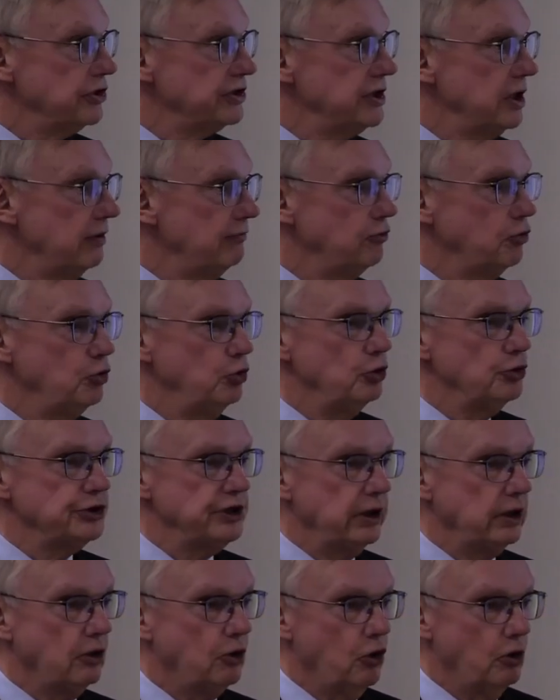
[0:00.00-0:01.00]
must have rules
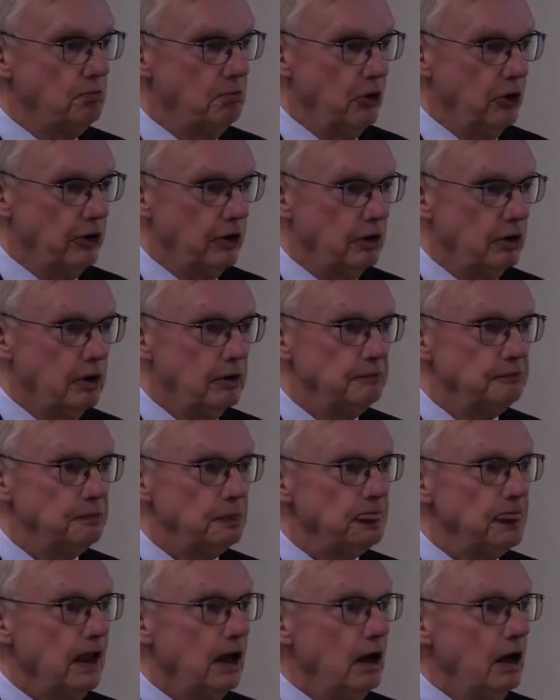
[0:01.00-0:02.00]
in common.
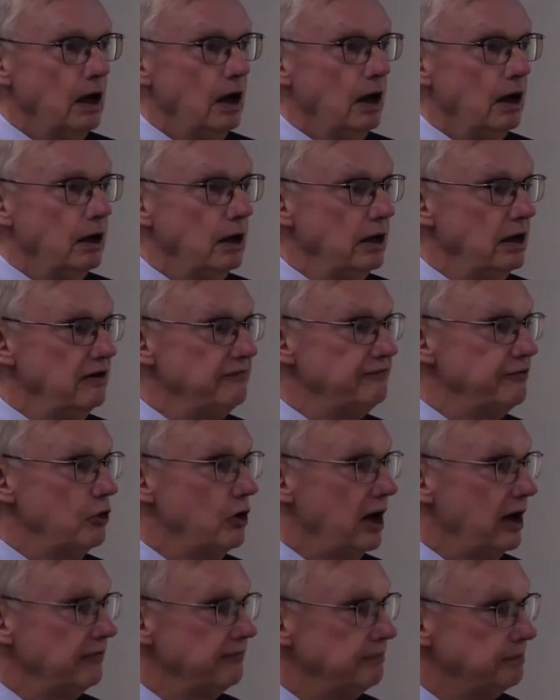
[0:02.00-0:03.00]
If
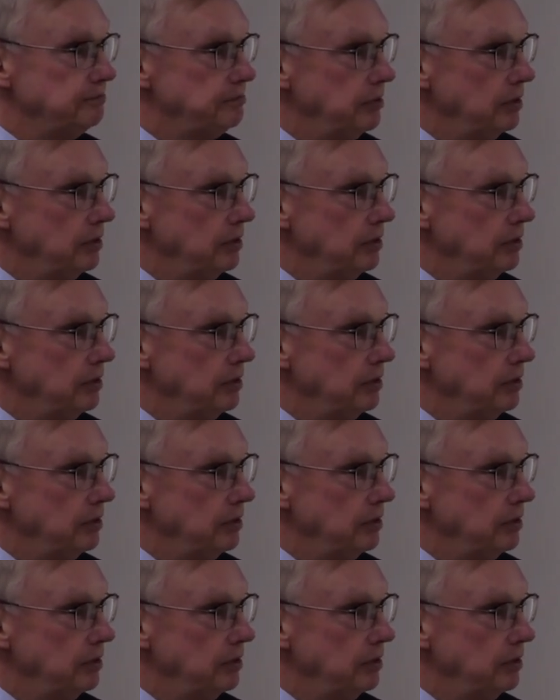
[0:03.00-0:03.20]
you have,